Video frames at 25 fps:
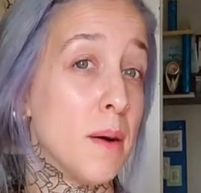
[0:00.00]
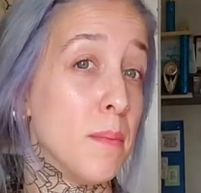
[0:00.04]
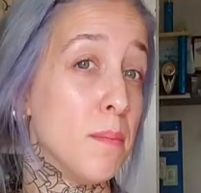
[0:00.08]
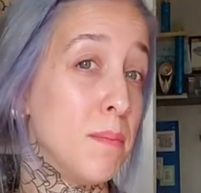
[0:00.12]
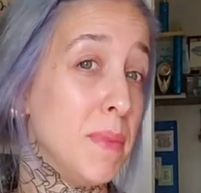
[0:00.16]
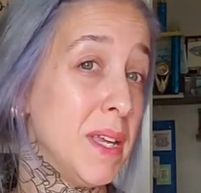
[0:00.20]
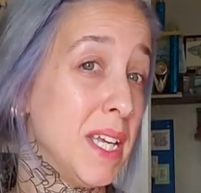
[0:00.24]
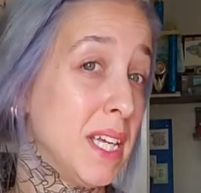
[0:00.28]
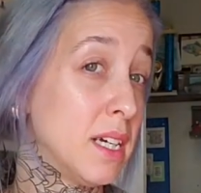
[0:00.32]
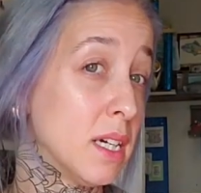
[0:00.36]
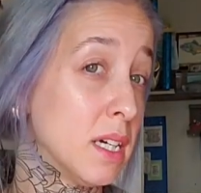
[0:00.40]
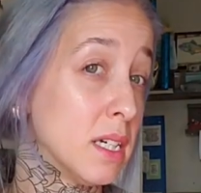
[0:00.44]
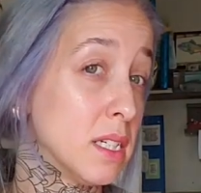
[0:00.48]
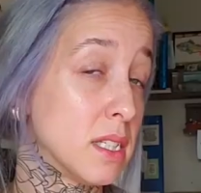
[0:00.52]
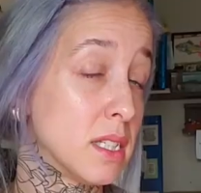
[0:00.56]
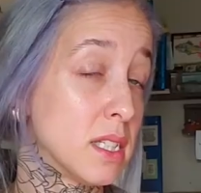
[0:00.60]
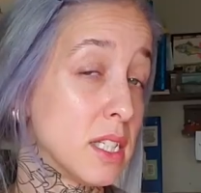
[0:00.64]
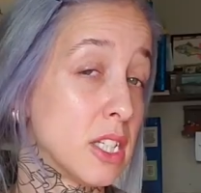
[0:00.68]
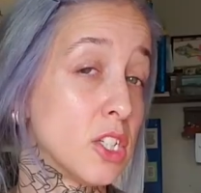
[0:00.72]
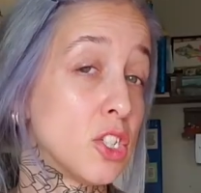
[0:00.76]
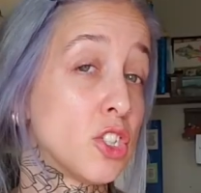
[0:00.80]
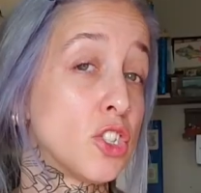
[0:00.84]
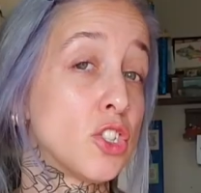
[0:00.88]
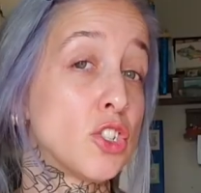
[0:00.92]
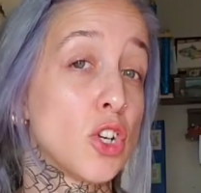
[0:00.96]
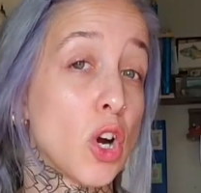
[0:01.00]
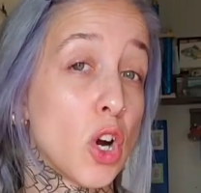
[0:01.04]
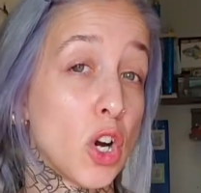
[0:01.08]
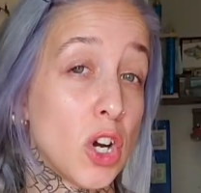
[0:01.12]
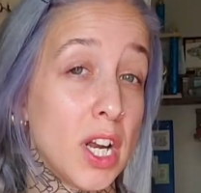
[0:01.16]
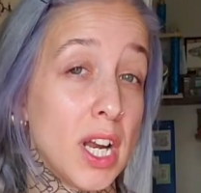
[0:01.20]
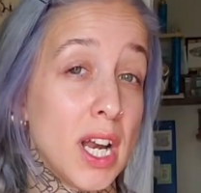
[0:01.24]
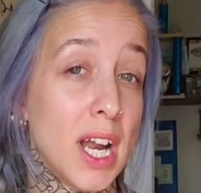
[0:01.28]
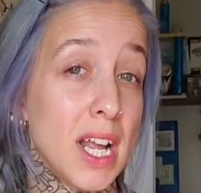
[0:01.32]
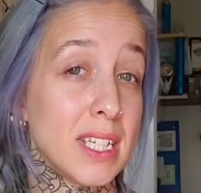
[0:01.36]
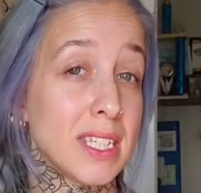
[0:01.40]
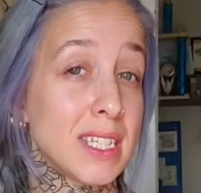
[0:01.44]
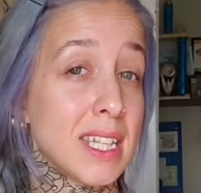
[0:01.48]
because this
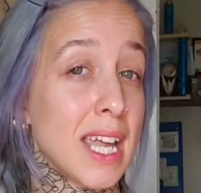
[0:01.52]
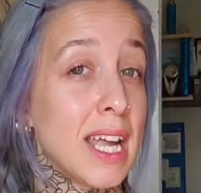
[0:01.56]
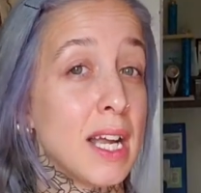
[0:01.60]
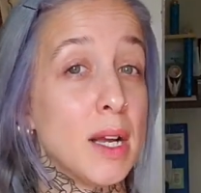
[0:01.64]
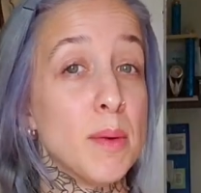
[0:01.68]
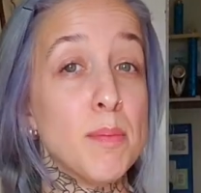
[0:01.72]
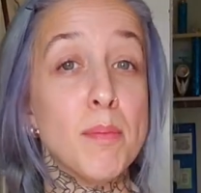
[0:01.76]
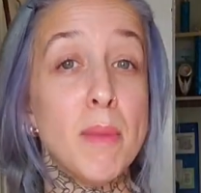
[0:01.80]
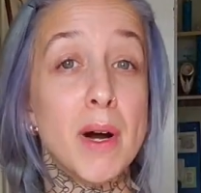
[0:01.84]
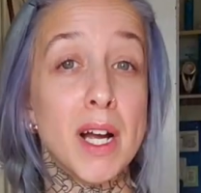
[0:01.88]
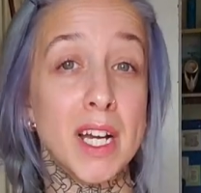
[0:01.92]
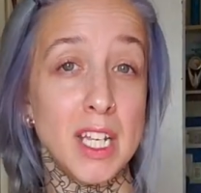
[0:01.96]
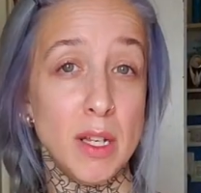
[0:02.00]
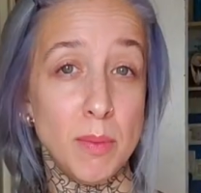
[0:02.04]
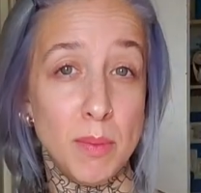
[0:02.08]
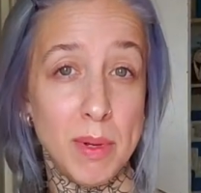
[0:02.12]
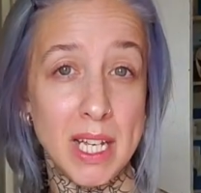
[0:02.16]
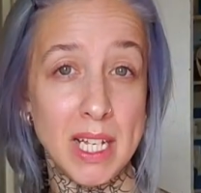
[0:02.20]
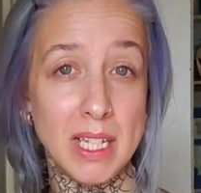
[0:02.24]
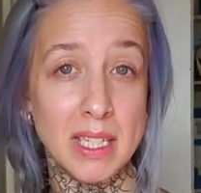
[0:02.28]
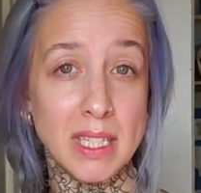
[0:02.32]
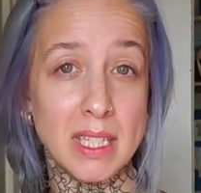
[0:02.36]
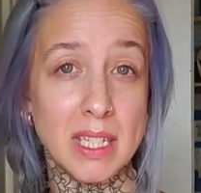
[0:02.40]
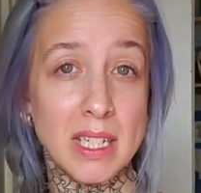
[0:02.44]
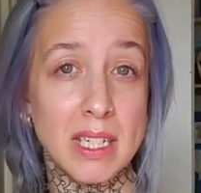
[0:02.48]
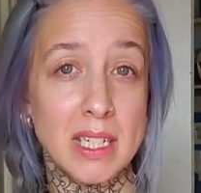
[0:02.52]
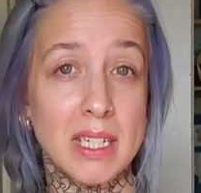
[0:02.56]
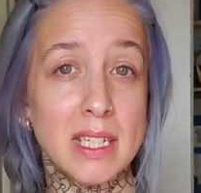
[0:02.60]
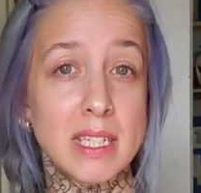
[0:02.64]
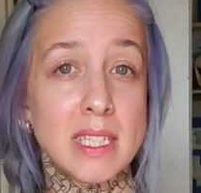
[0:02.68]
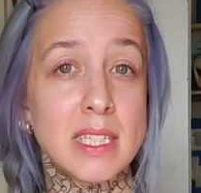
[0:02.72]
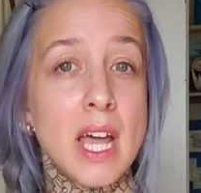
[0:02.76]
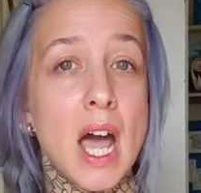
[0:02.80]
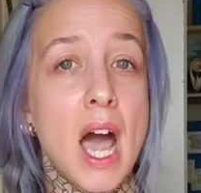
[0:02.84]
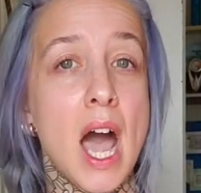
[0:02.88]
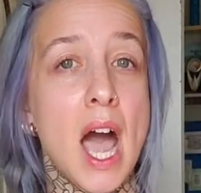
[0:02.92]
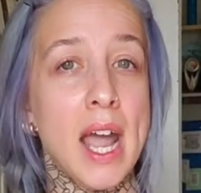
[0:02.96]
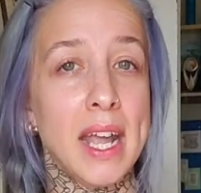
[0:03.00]
started as like money
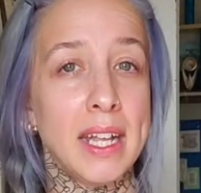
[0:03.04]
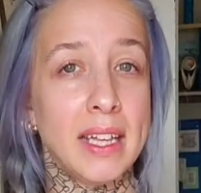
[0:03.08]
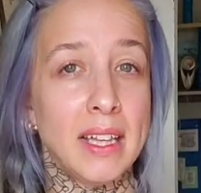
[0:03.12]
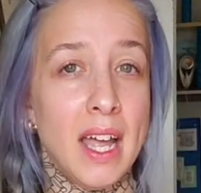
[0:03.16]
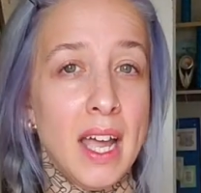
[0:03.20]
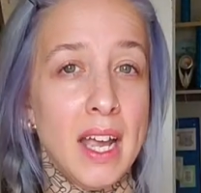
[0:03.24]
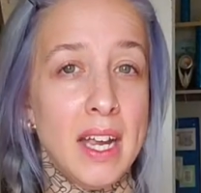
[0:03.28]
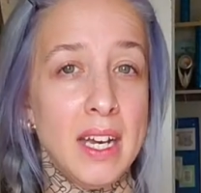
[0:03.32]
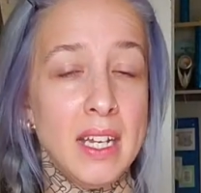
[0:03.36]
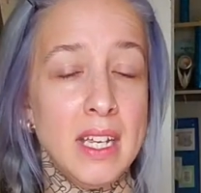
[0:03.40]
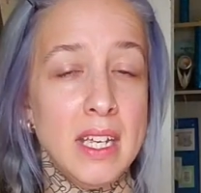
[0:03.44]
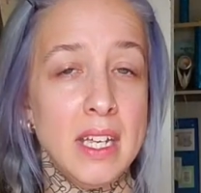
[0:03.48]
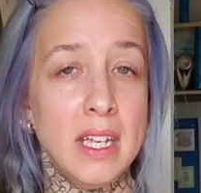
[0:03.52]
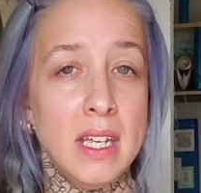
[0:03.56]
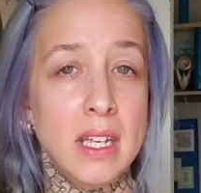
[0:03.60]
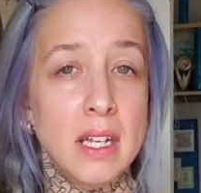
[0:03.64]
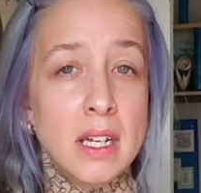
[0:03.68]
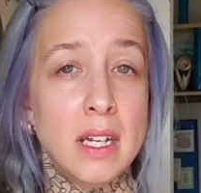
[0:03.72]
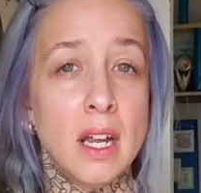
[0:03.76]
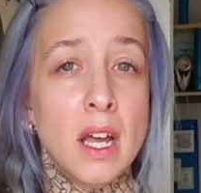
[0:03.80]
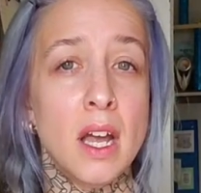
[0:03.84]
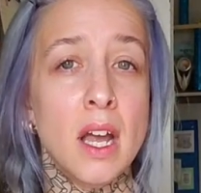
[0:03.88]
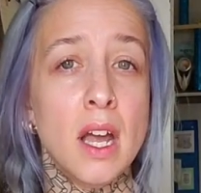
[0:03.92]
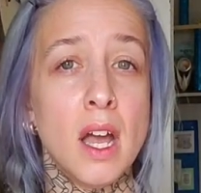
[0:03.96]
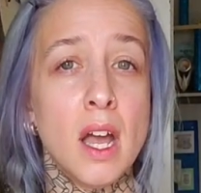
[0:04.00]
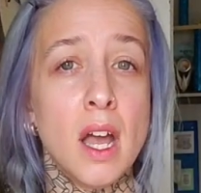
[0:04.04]
pieces, highlighting,